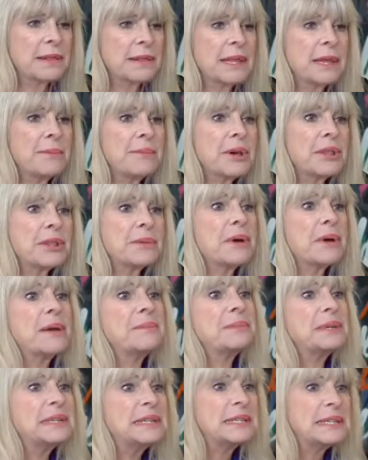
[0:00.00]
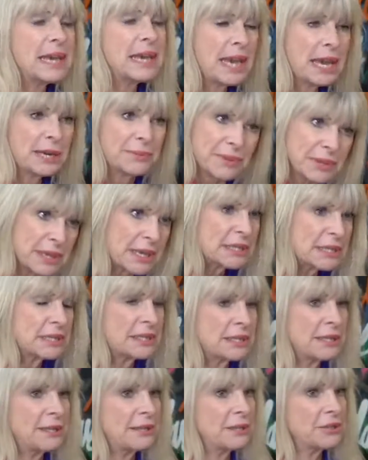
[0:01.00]
their mother might be dead, but they're
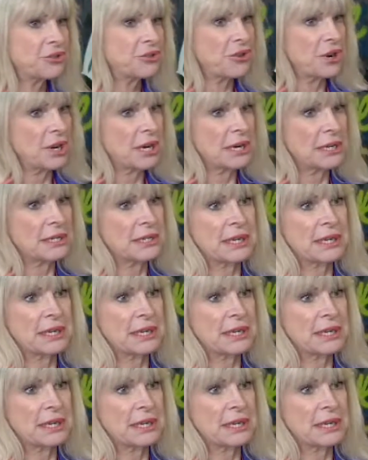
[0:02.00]
still trying